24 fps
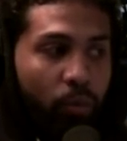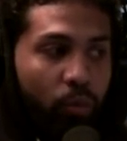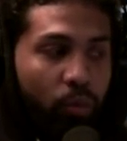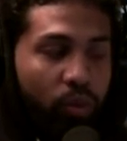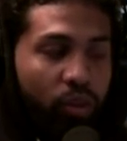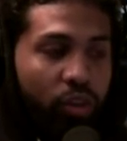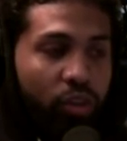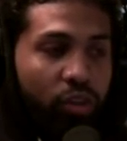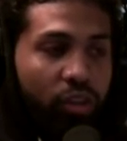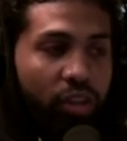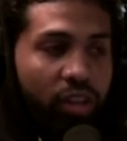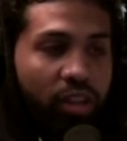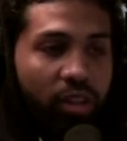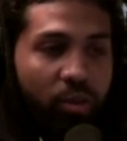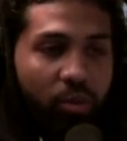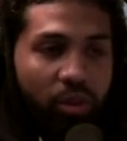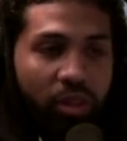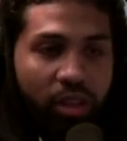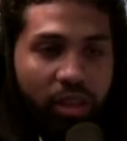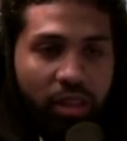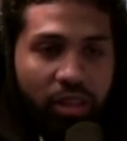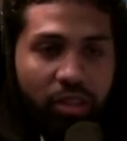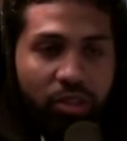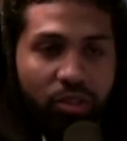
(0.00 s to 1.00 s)
when you're dealing
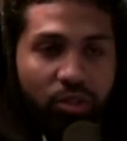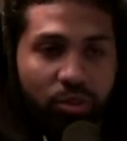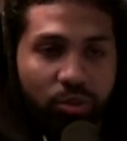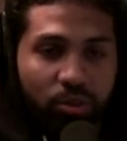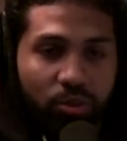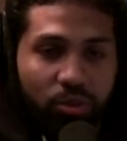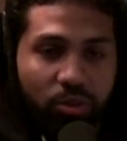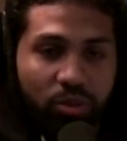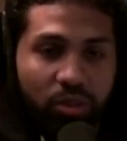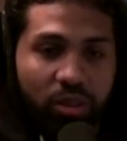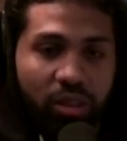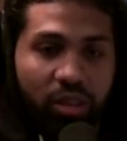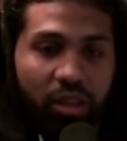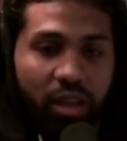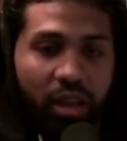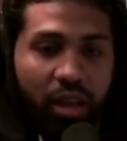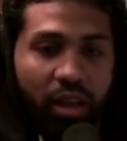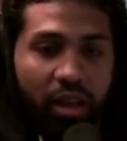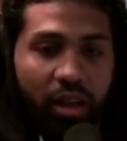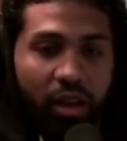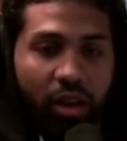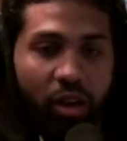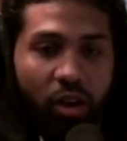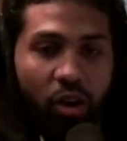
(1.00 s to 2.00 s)
with issues
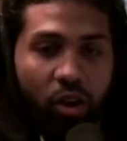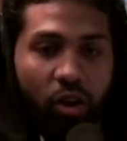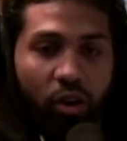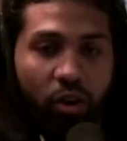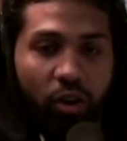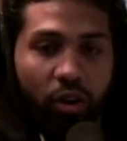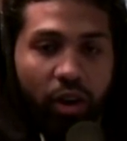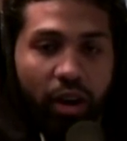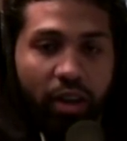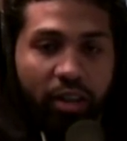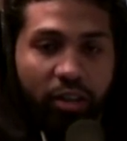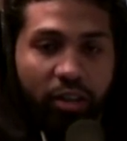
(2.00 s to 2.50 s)
that are